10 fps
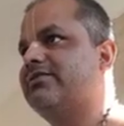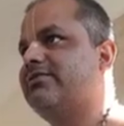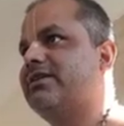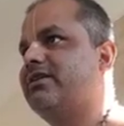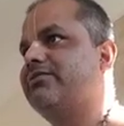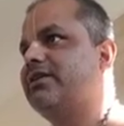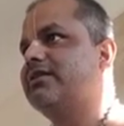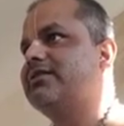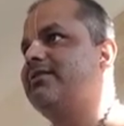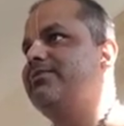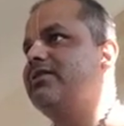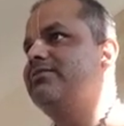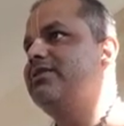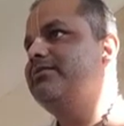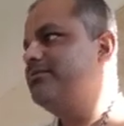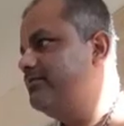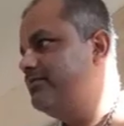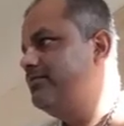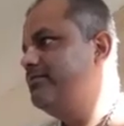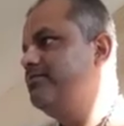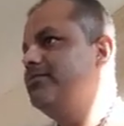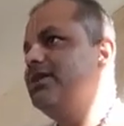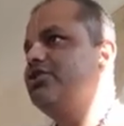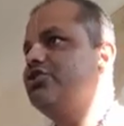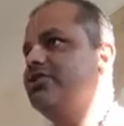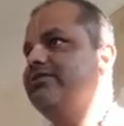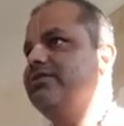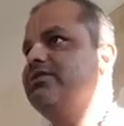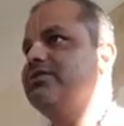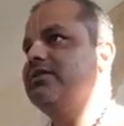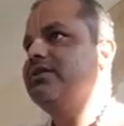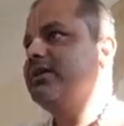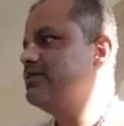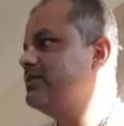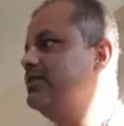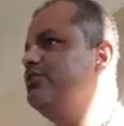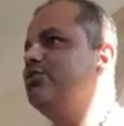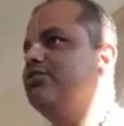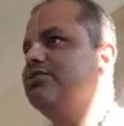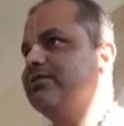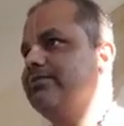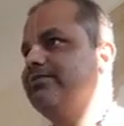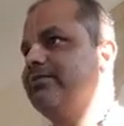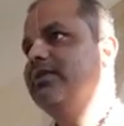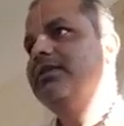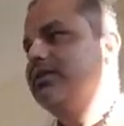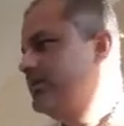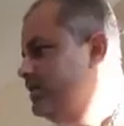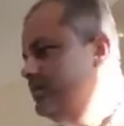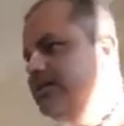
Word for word: given a wonderful example of the main chief engineer. As he knows, he